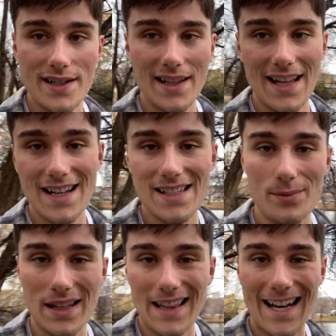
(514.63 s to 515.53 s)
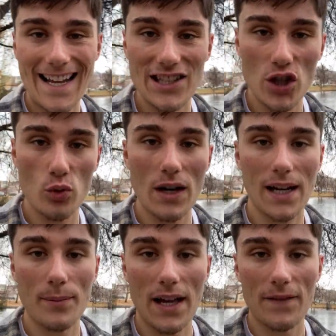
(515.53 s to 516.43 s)
And that is something that I do
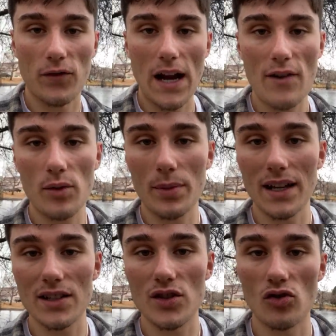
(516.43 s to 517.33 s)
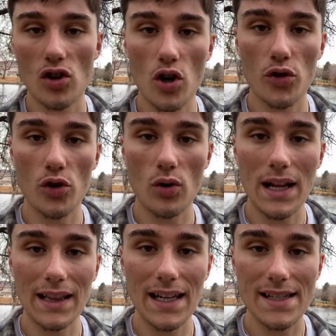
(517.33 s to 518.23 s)
recommend for everybody to go through
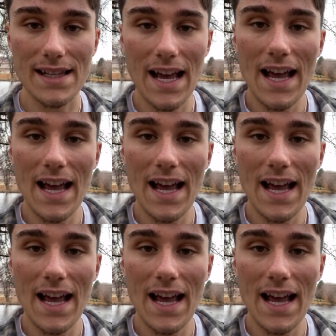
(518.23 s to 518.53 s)
at least.